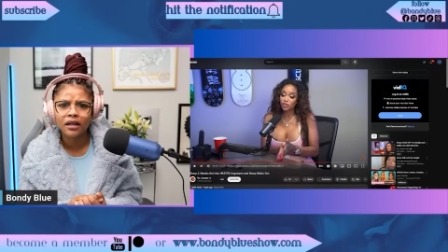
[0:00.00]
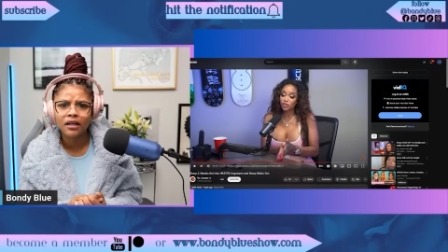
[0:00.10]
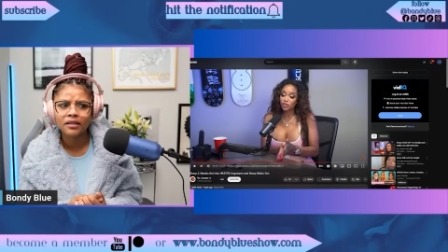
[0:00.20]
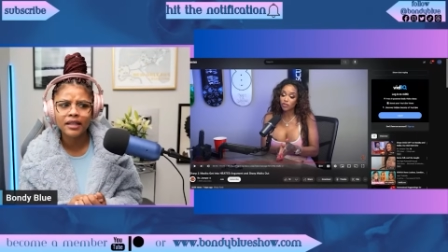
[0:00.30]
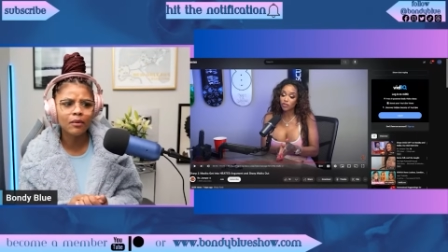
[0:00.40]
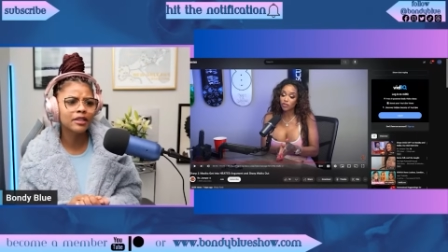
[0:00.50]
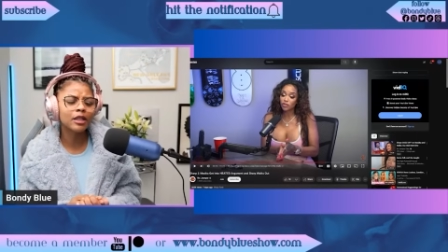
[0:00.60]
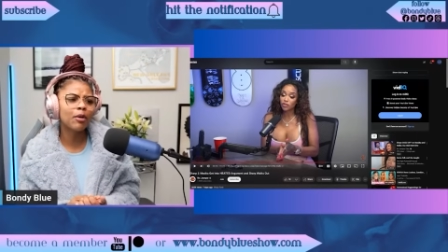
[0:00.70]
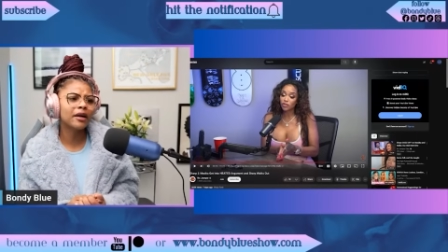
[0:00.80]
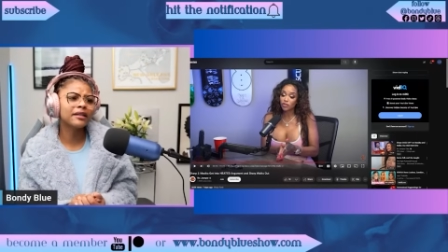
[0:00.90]
That wasn't a
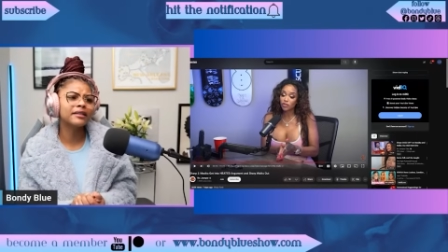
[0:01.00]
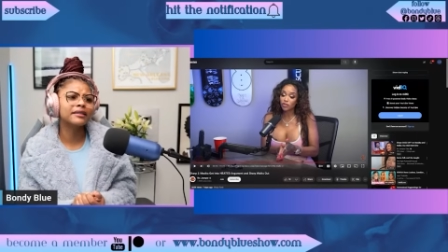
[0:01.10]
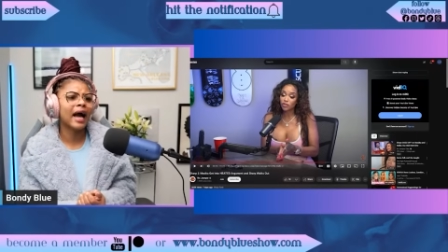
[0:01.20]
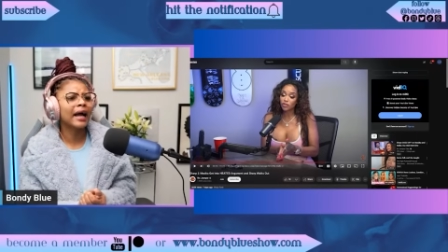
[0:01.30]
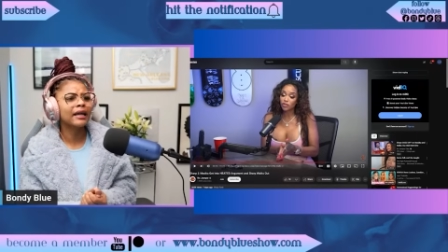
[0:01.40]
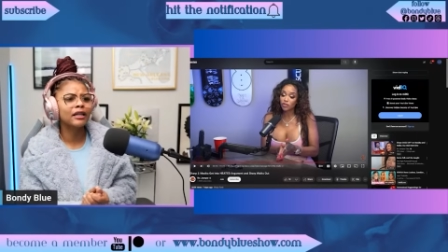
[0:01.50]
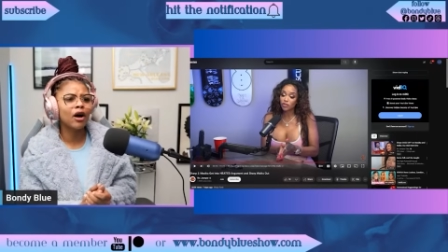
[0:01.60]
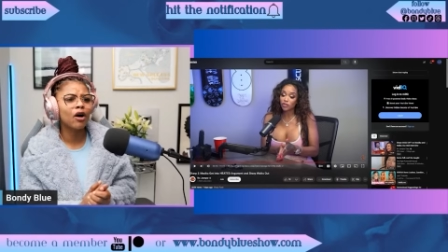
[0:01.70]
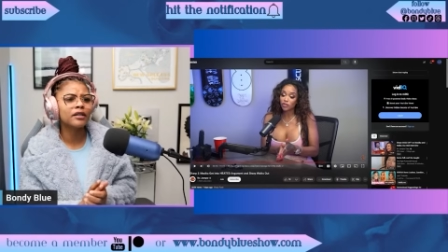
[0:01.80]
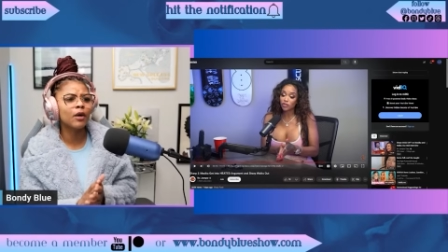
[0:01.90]
part of the
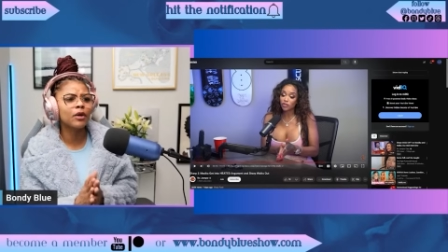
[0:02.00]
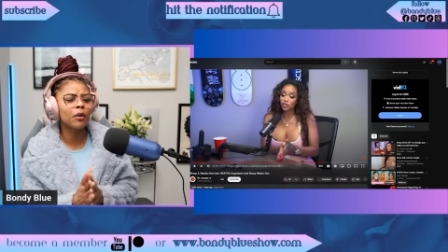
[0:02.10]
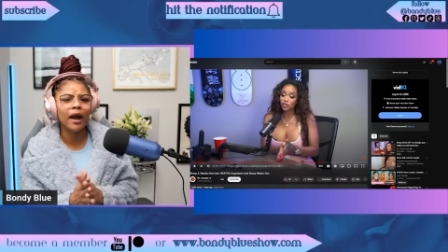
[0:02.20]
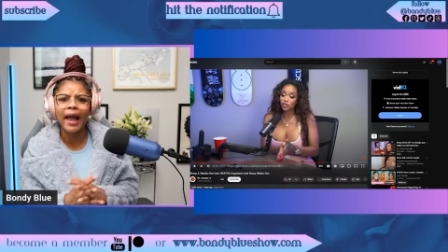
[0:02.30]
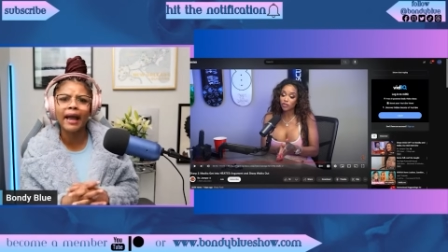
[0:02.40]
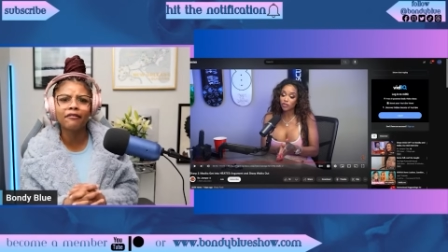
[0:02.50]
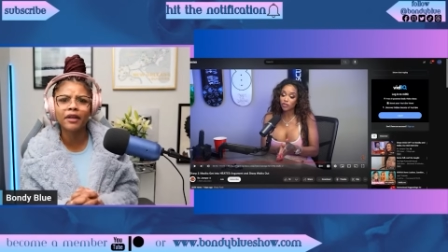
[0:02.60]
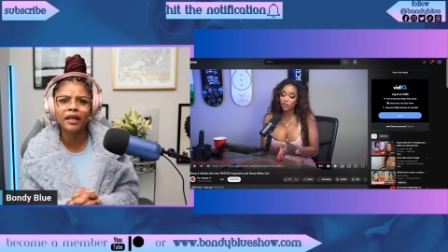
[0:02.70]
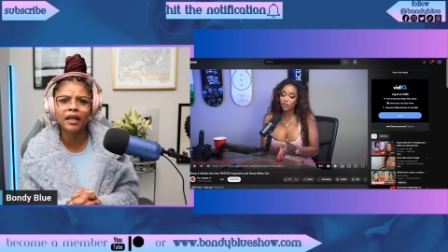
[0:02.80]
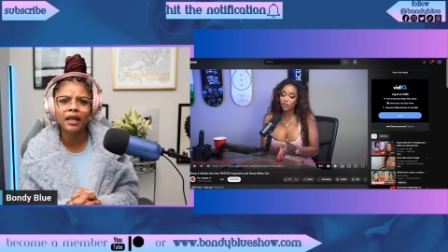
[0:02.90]
dialogue that we were
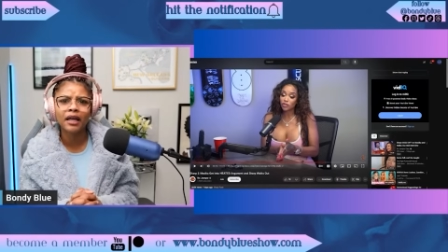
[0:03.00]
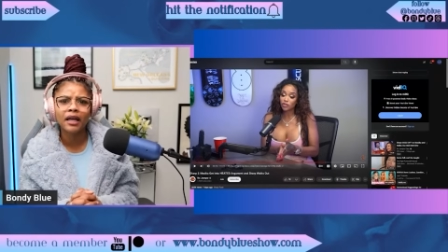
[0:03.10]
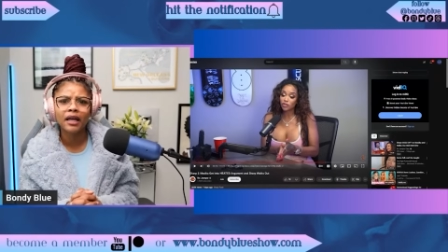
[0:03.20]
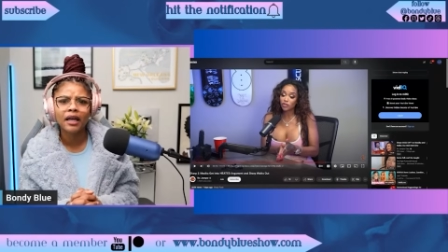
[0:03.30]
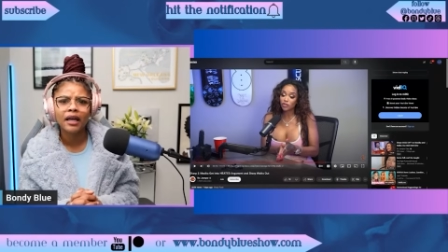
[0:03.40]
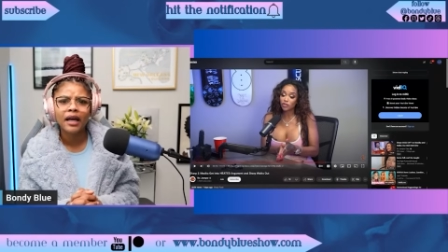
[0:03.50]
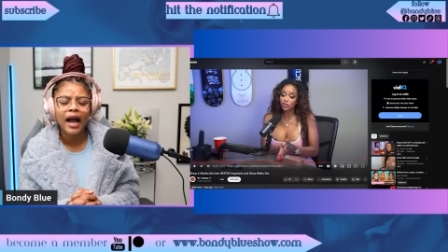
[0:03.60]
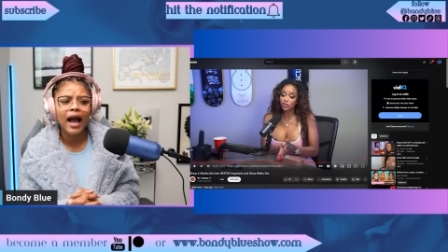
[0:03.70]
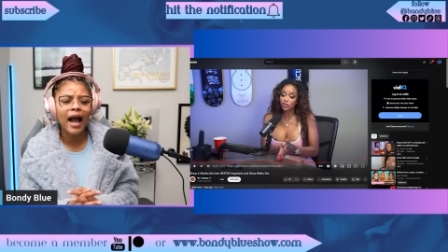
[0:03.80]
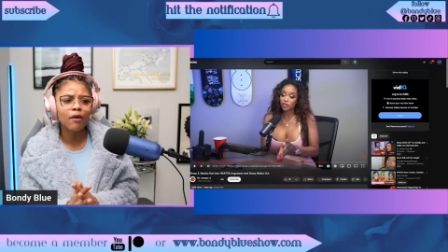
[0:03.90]
having.
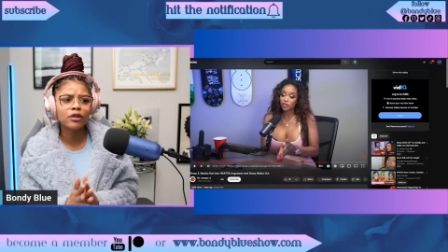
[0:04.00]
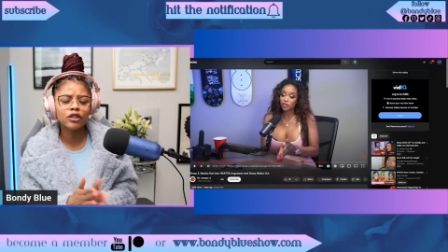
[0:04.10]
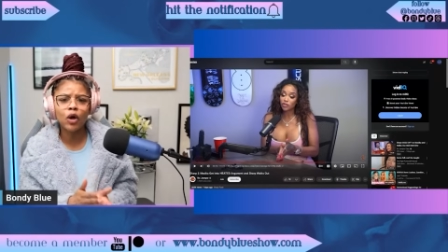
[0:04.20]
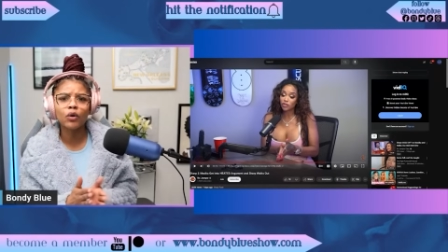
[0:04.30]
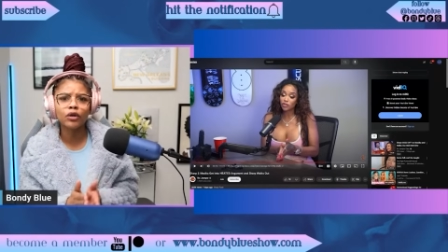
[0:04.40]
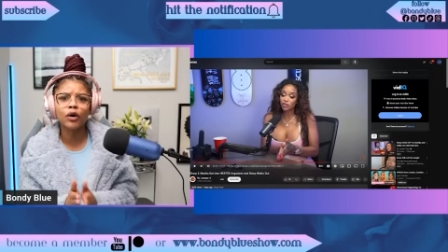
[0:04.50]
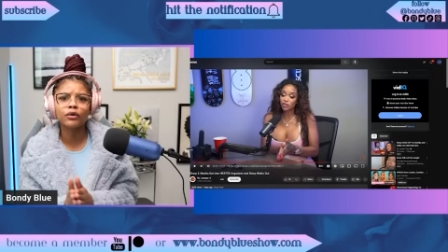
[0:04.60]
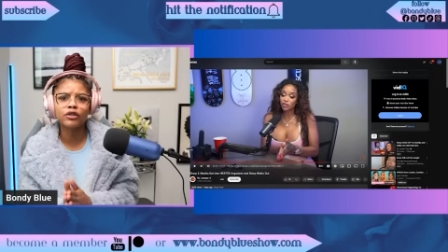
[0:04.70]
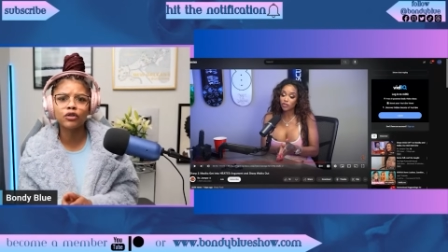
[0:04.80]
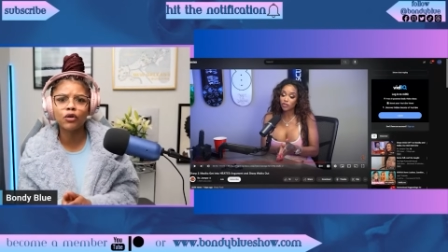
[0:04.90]
I was told to go
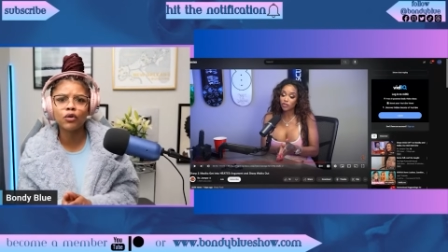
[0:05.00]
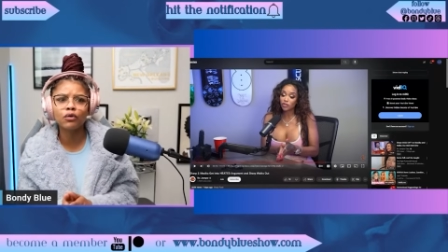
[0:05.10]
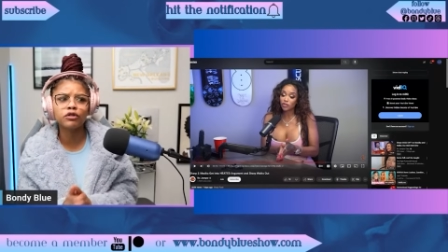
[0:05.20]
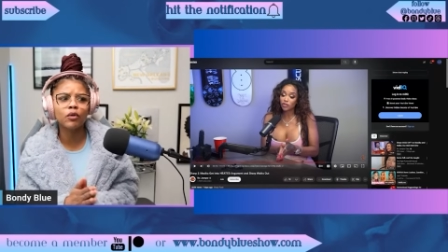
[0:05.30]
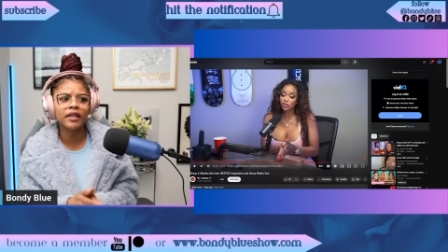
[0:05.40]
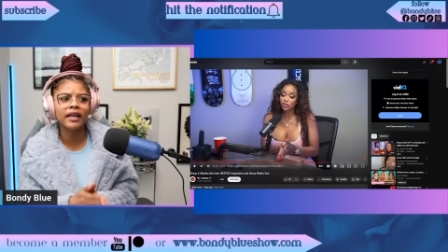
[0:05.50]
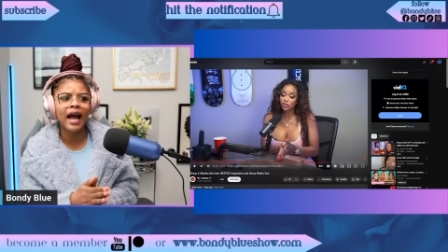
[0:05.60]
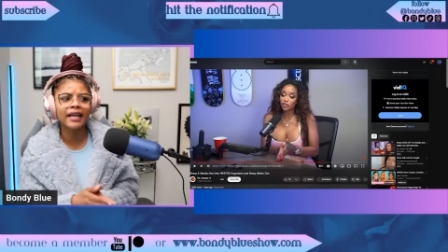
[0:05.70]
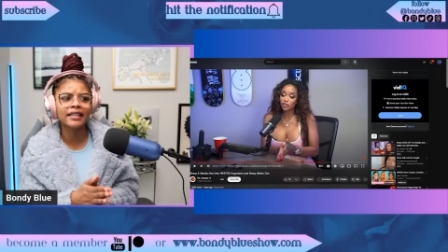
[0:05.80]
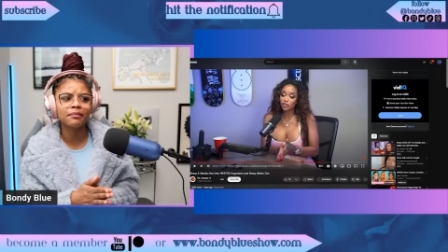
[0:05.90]
to school so that
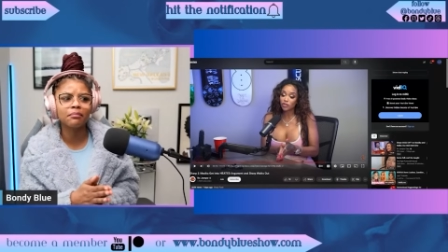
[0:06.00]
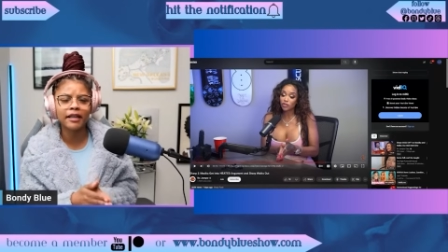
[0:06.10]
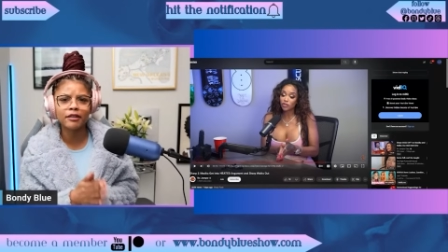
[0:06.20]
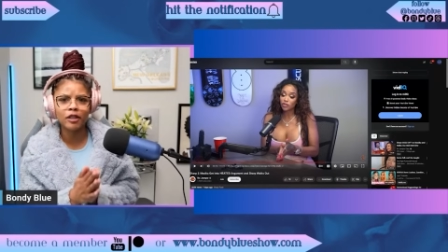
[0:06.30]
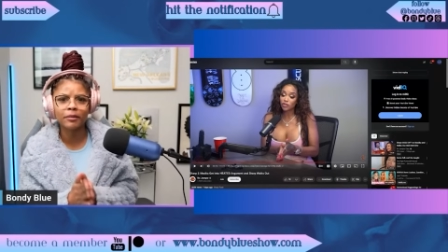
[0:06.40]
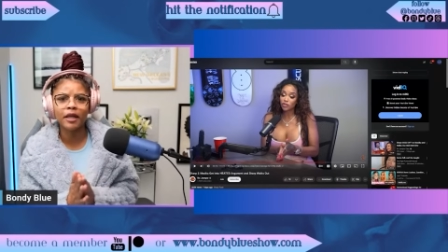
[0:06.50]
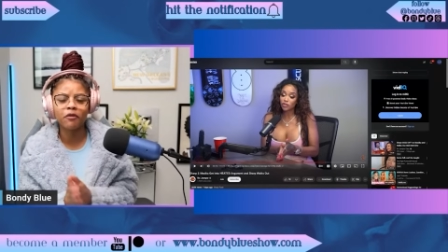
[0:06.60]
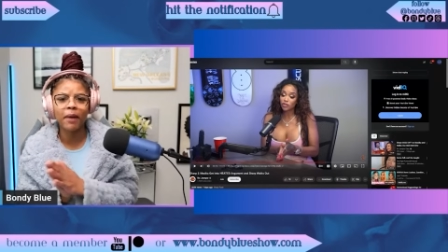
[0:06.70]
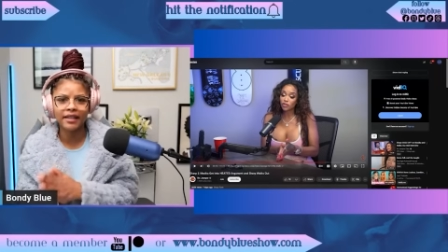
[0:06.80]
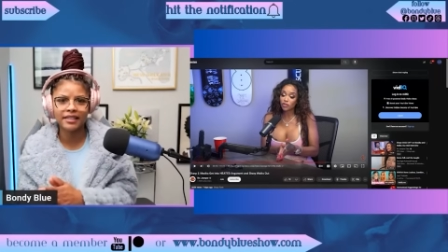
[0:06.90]
I can make something of
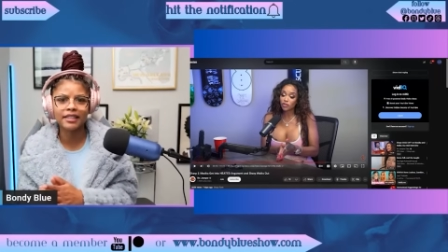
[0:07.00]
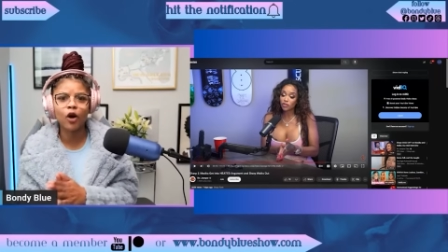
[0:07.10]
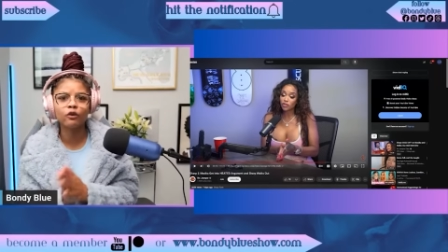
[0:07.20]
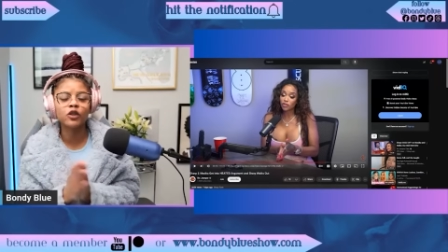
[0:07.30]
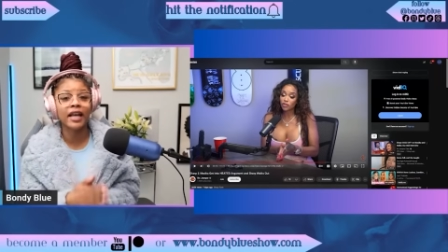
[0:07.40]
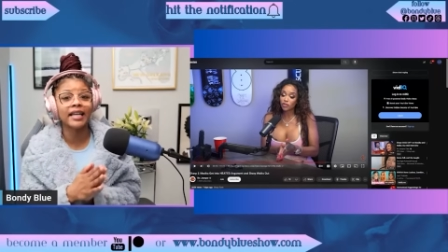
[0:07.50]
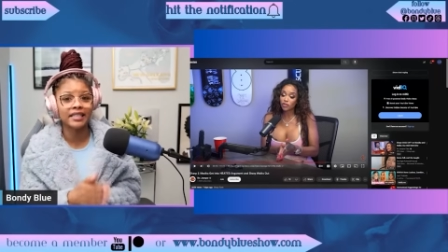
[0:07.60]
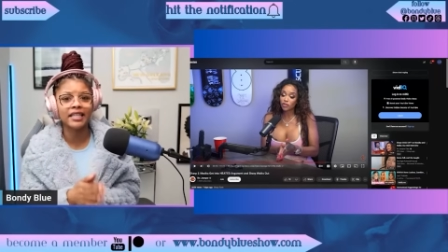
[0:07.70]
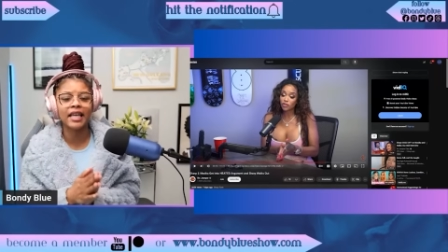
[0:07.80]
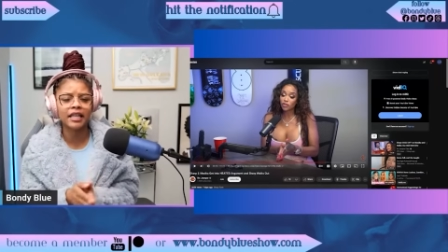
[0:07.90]
myself, so that I
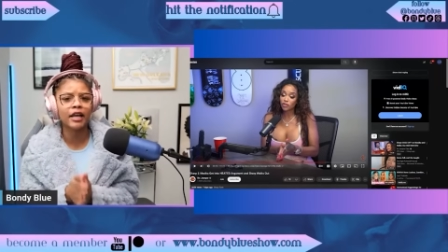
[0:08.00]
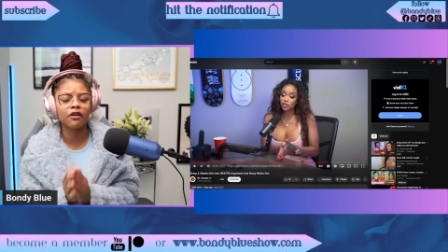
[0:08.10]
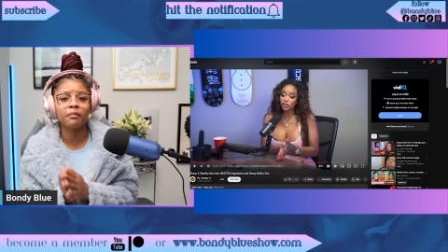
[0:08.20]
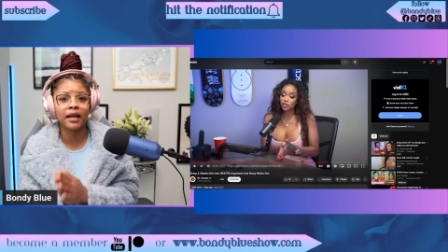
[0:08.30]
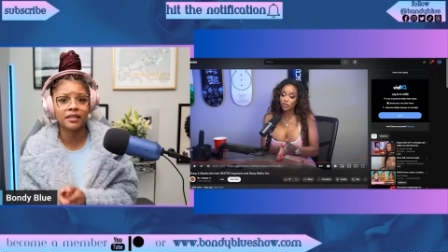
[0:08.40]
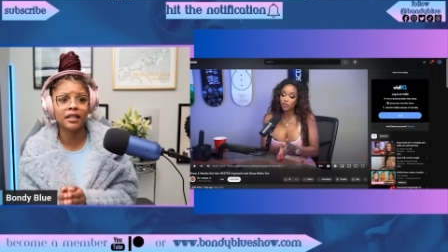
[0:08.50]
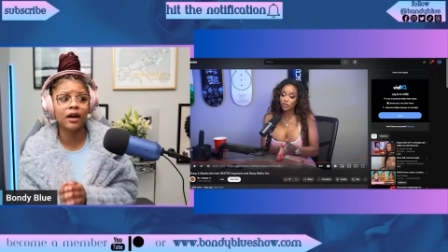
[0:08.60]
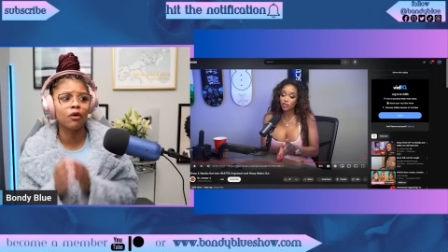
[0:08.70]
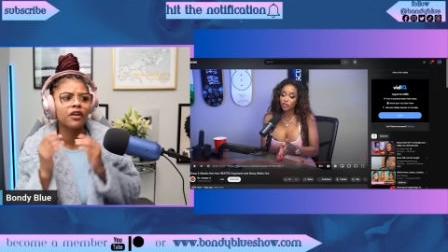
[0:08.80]
can take care of myself.